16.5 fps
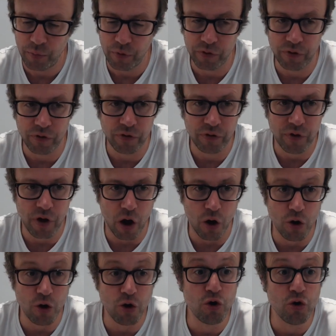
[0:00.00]
But
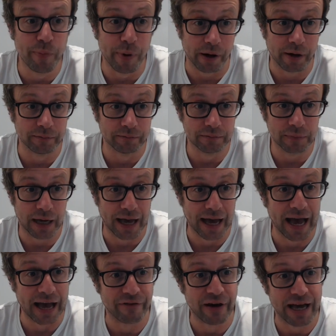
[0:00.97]
Uber
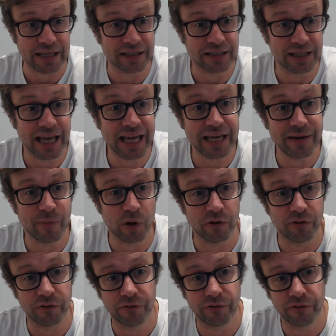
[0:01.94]
have a team
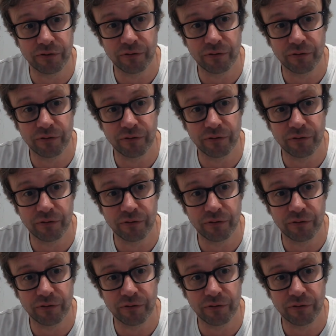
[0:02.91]
of